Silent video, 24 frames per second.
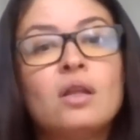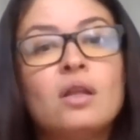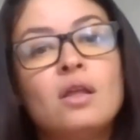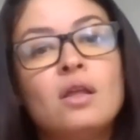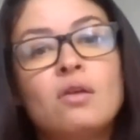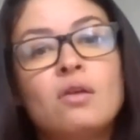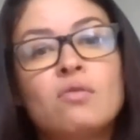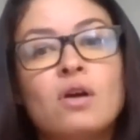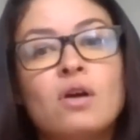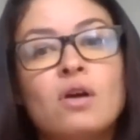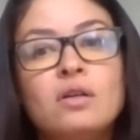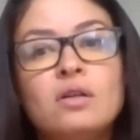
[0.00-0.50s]

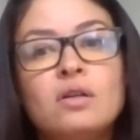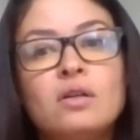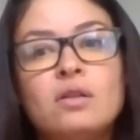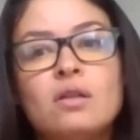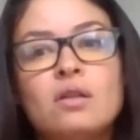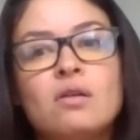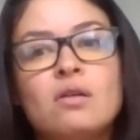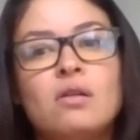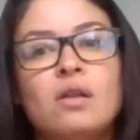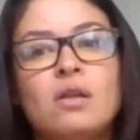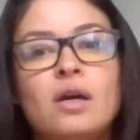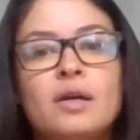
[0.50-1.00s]
They run it and
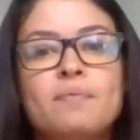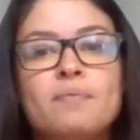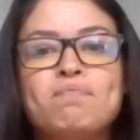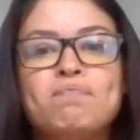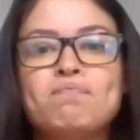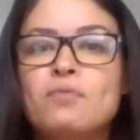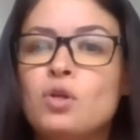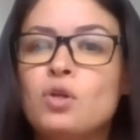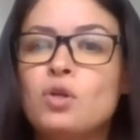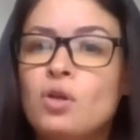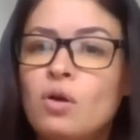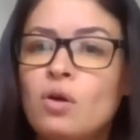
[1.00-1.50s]
they're like,
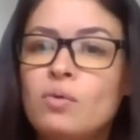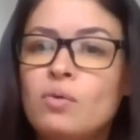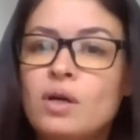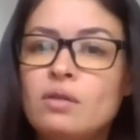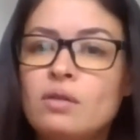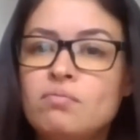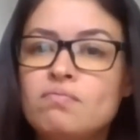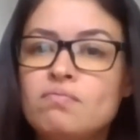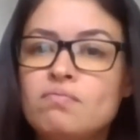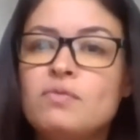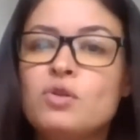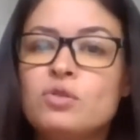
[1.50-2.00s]
you know what?
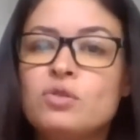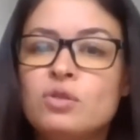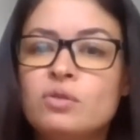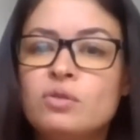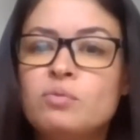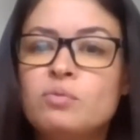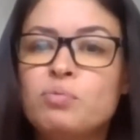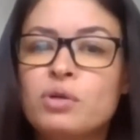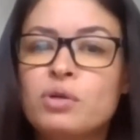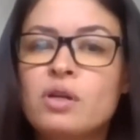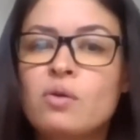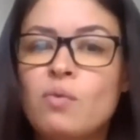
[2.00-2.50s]
You're doing
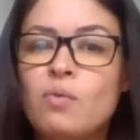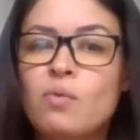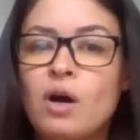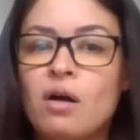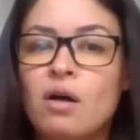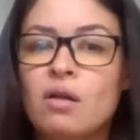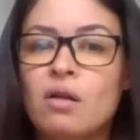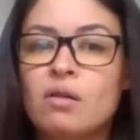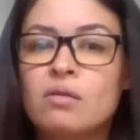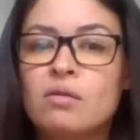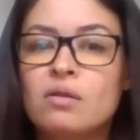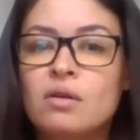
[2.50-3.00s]
pretty
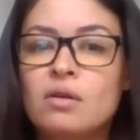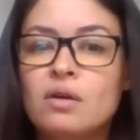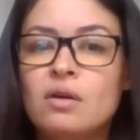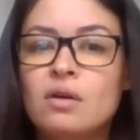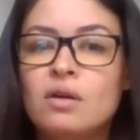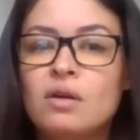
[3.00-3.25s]
well.